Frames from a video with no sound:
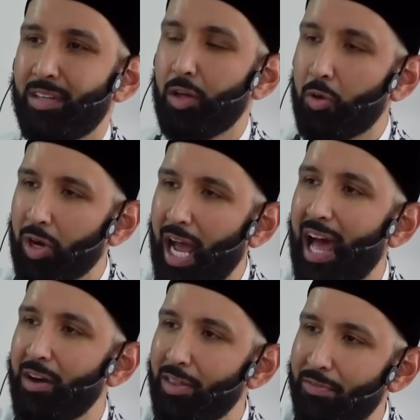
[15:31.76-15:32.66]
the
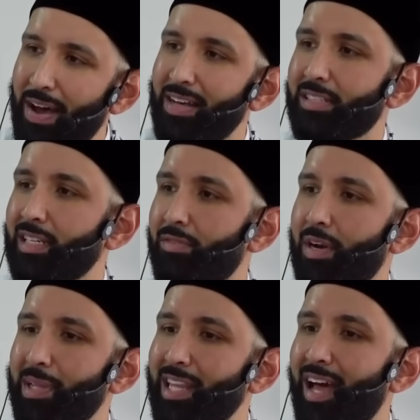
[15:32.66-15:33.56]
Qur'an, or the fasting of
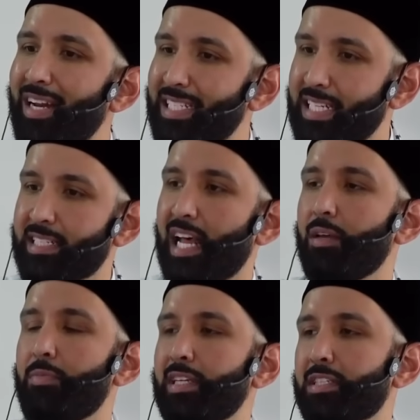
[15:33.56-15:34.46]
Ramadan is a
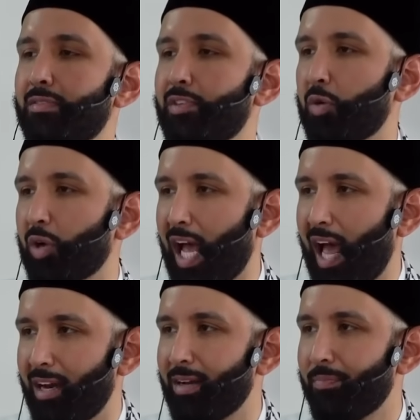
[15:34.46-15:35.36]
celebration of the
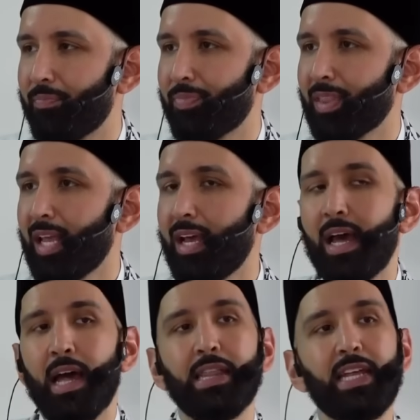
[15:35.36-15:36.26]
Qur'an.
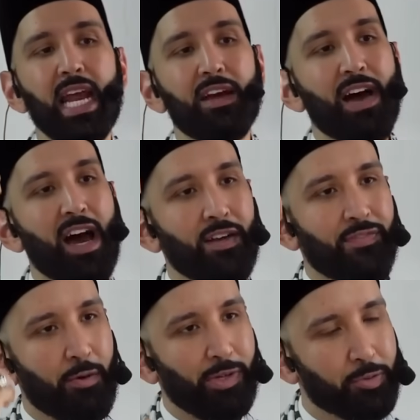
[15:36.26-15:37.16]
The day of
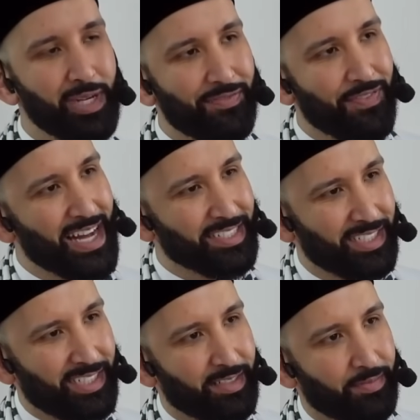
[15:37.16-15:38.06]
Arafah, which we have
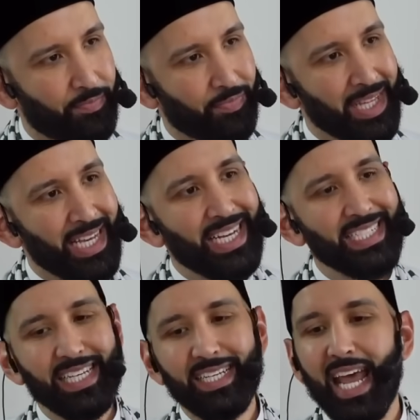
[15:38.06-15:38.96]
fasted,
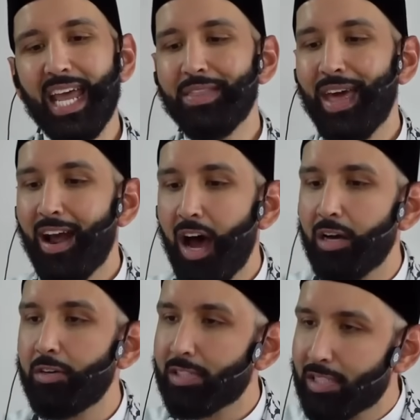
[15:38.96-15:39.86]
is a day that
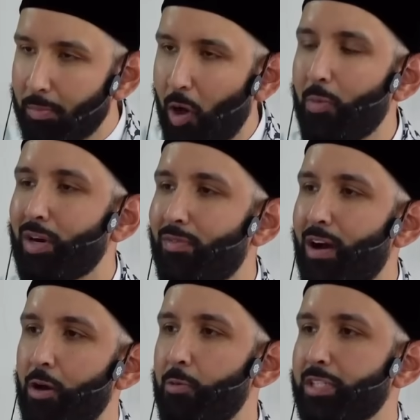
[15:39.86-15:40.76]
honors the moment of
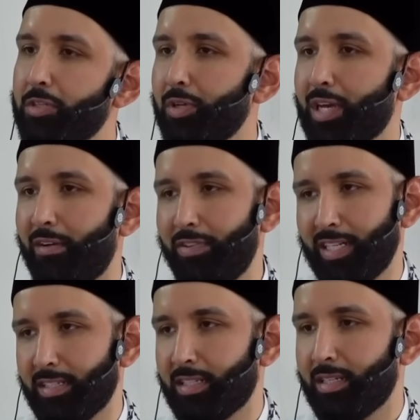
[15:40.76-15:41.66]
our original
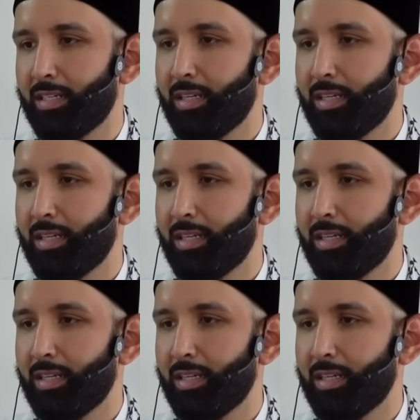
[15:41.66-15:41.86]
covenants.